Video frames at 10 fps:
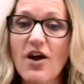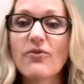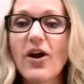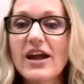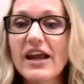
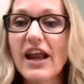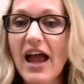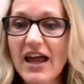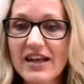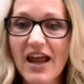not right,
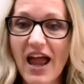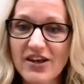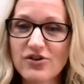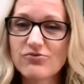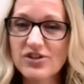
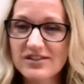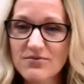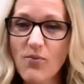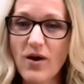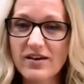and you
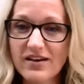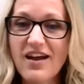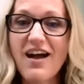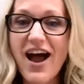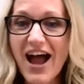just want
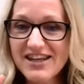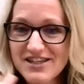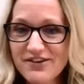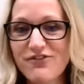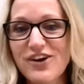a
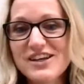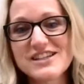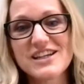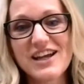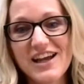
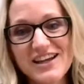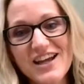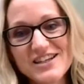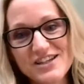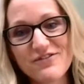different
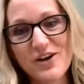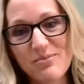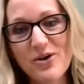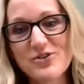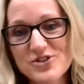
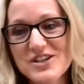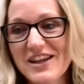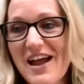approach to